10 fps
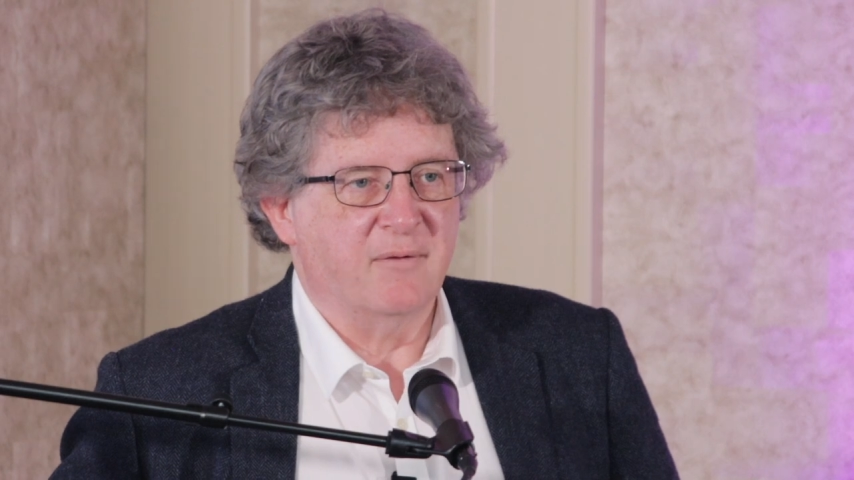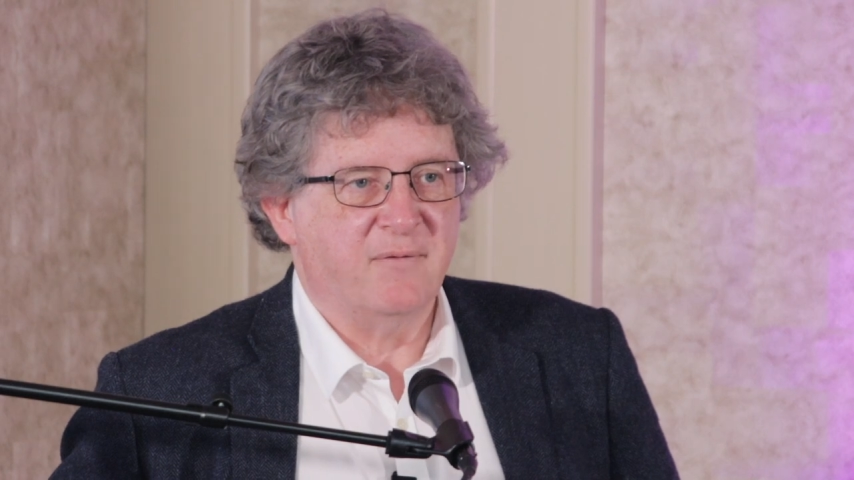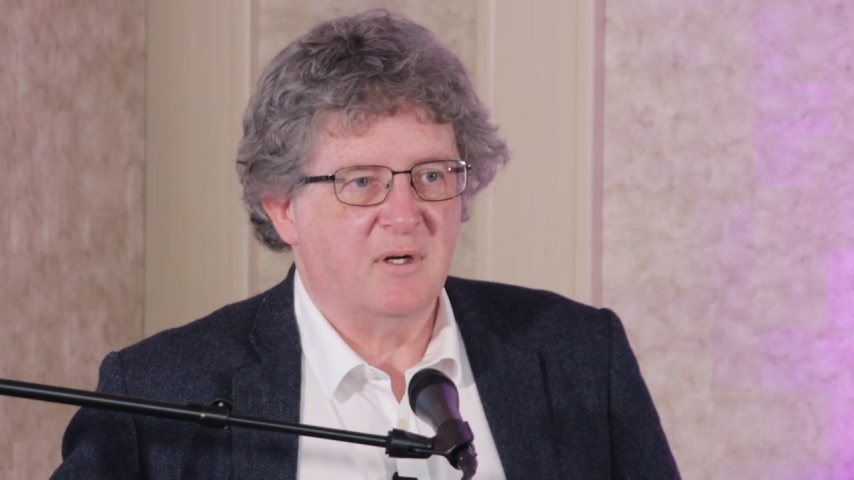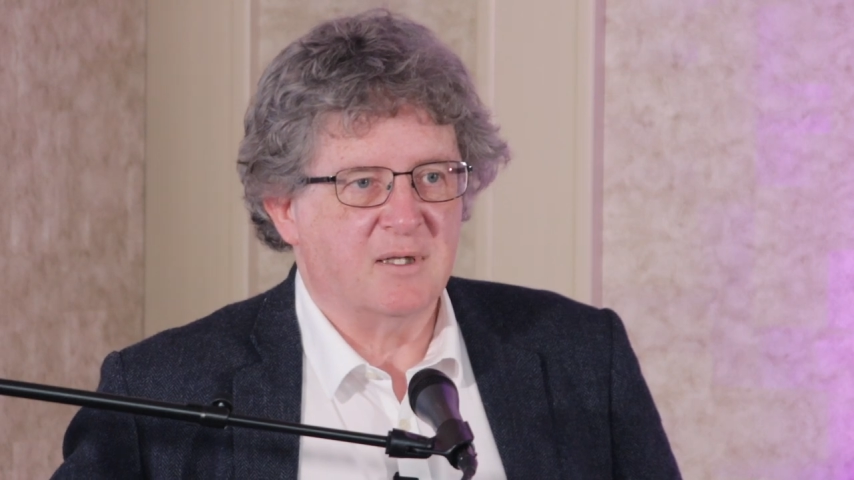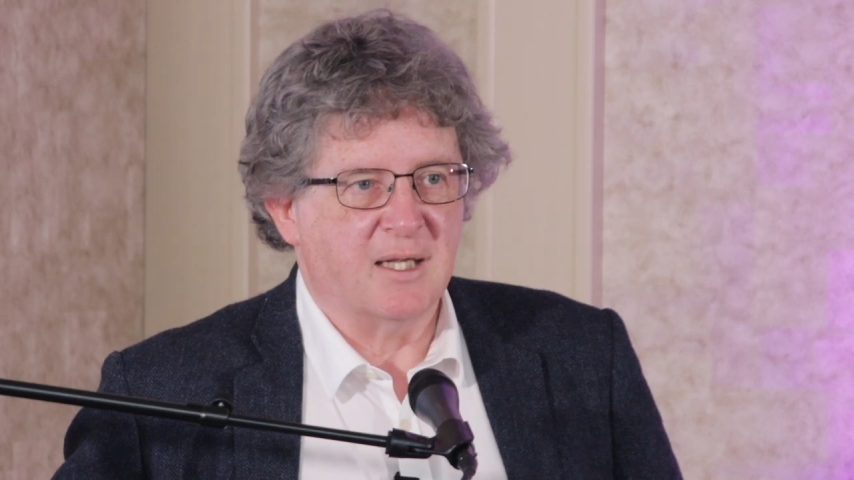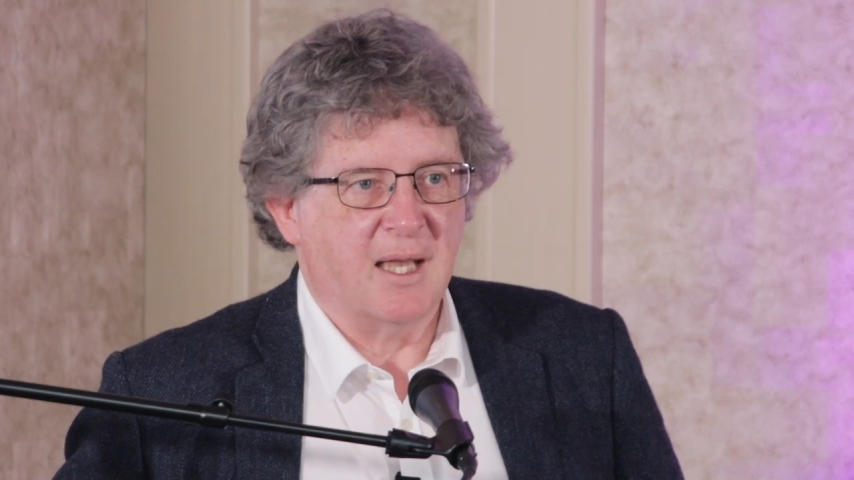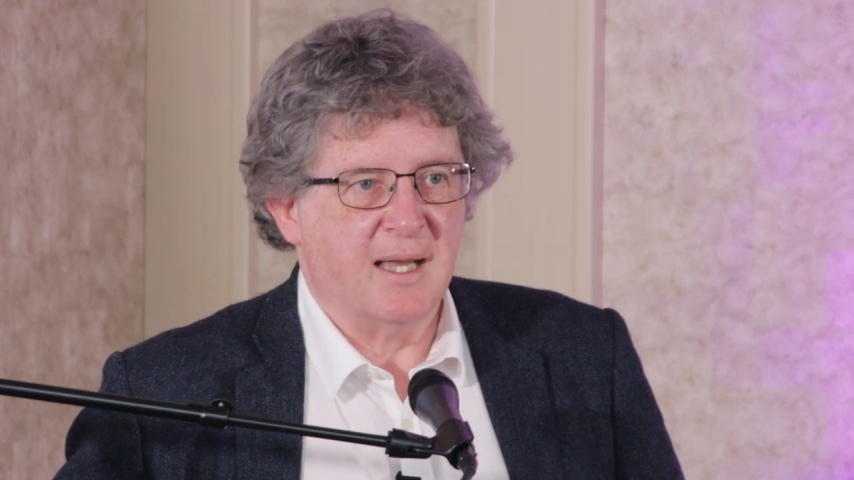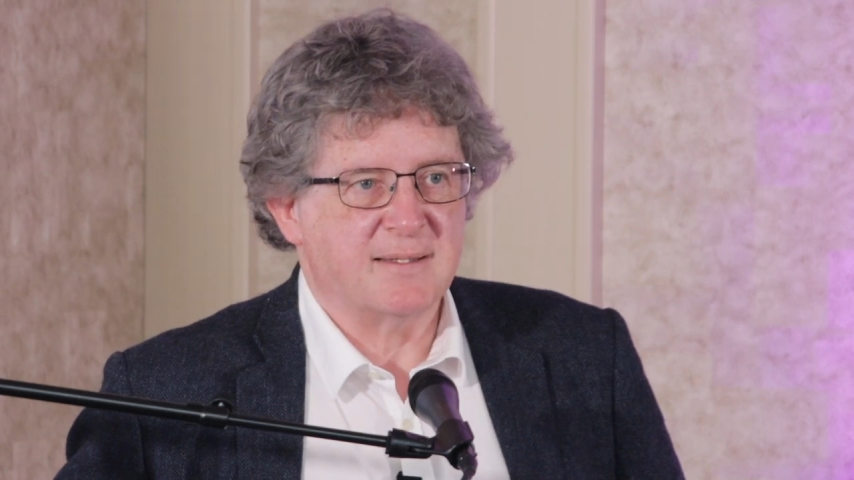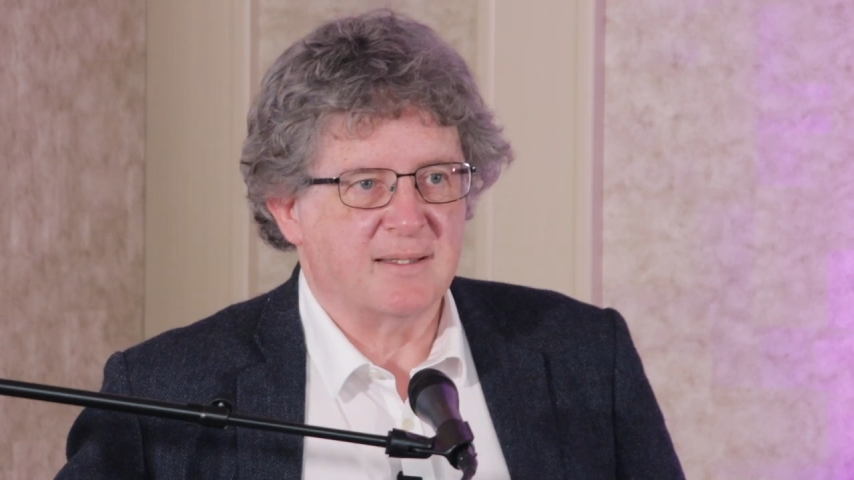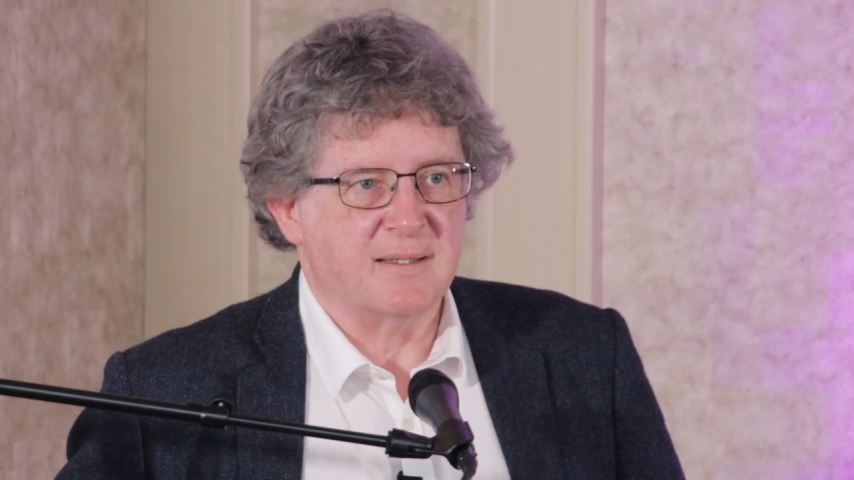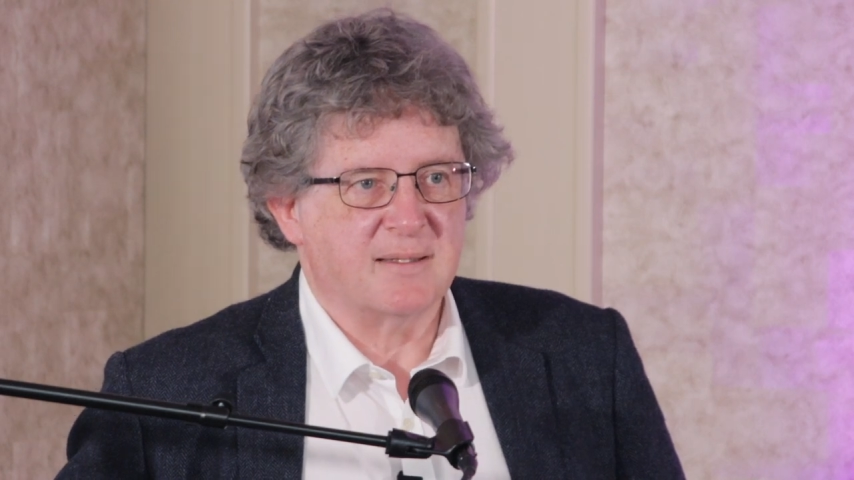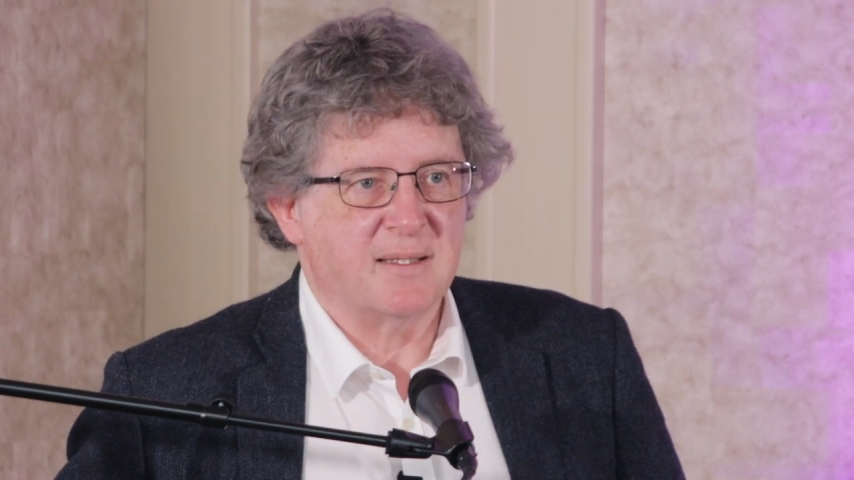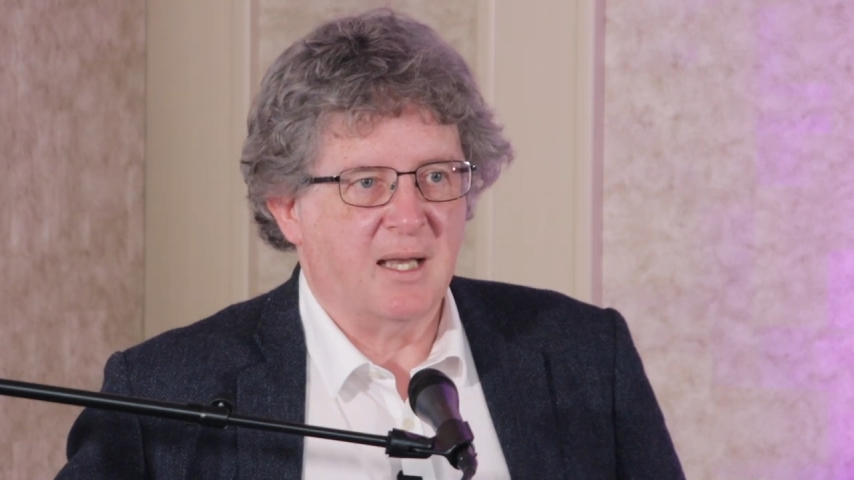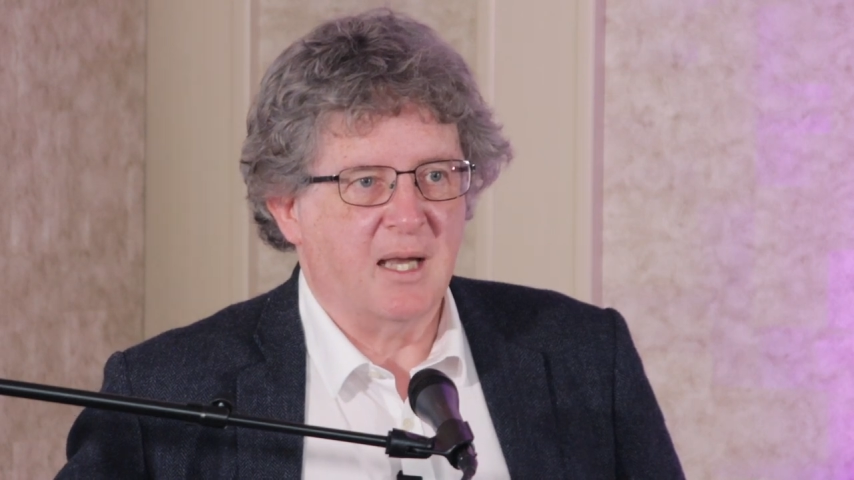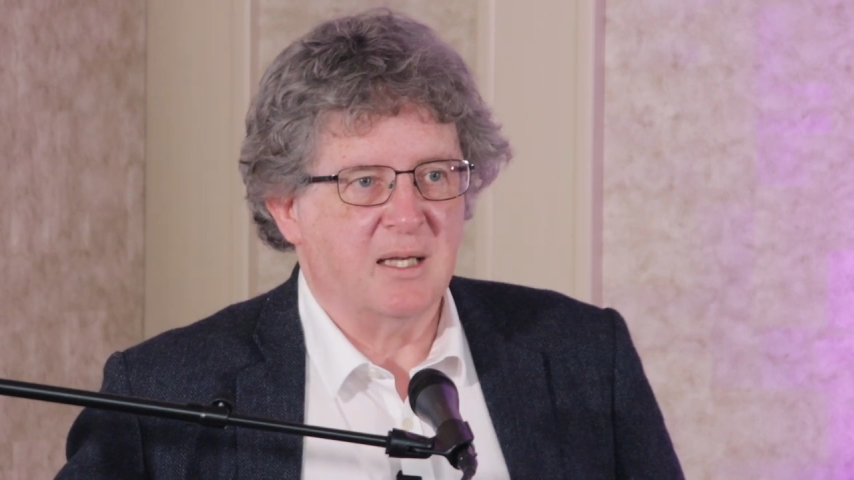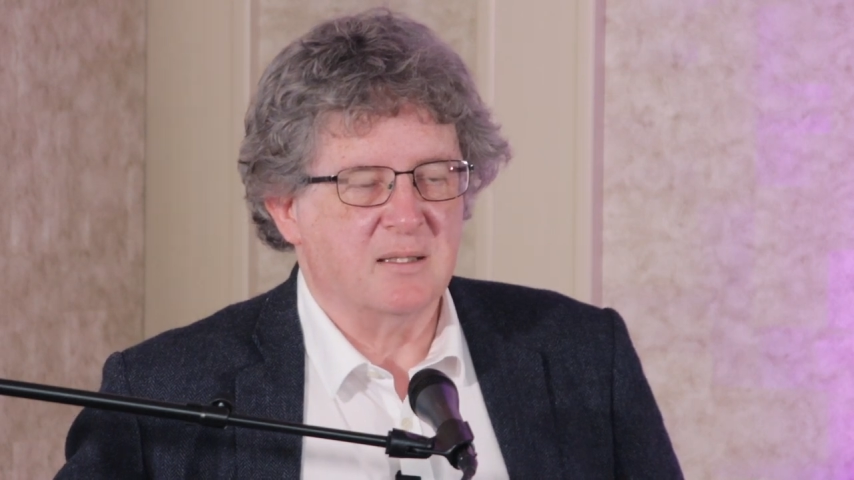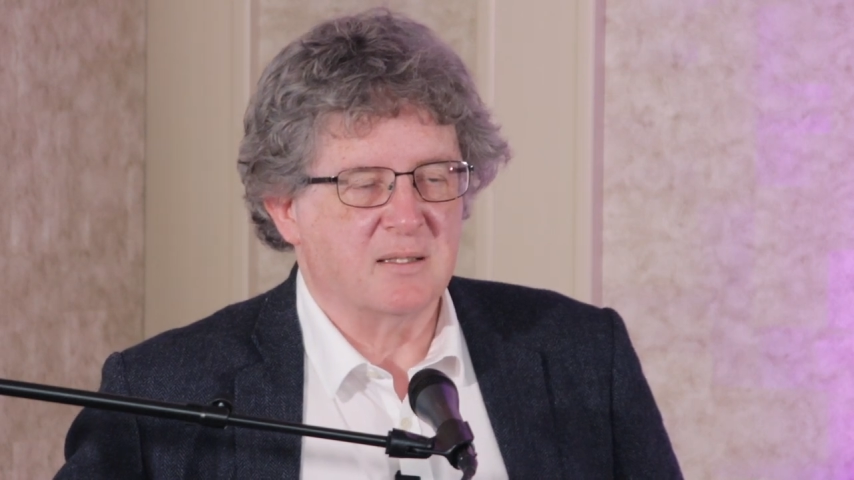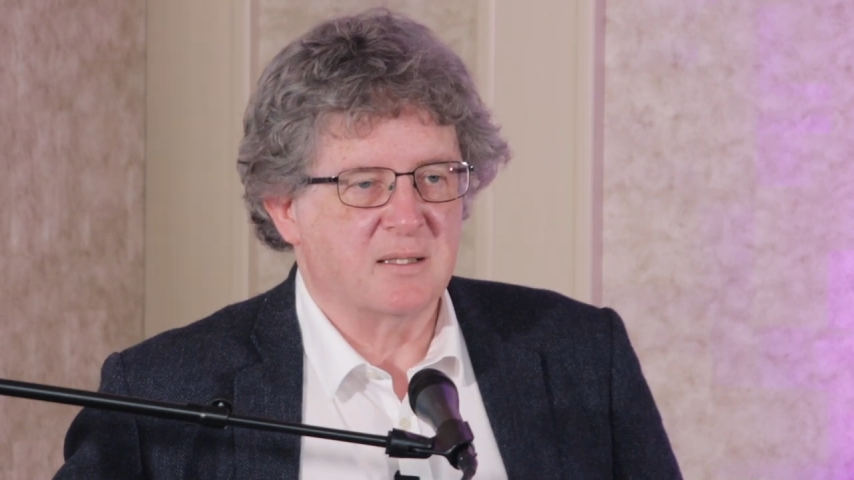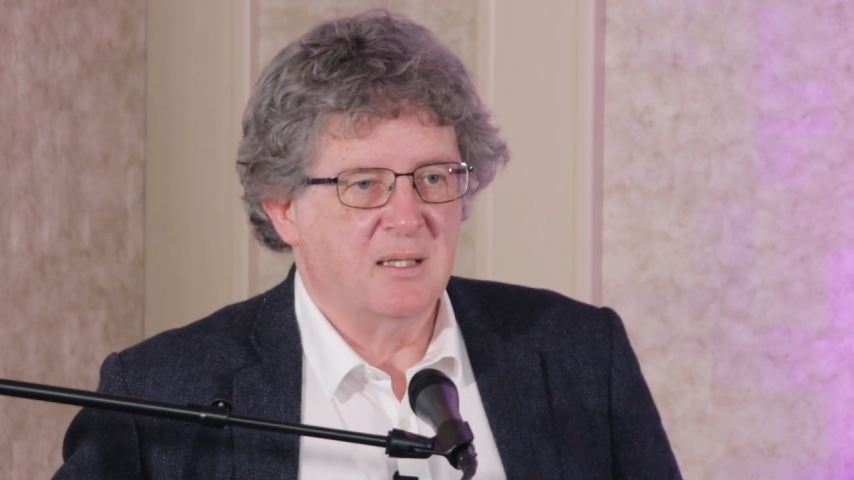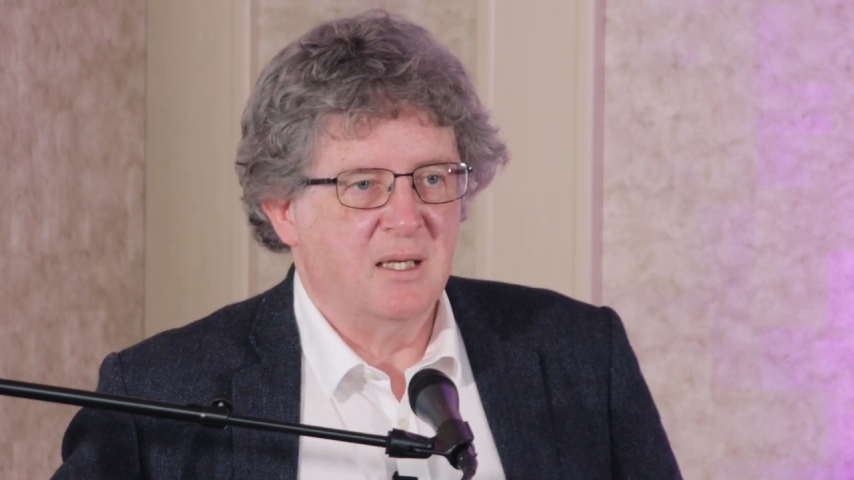for the castles, and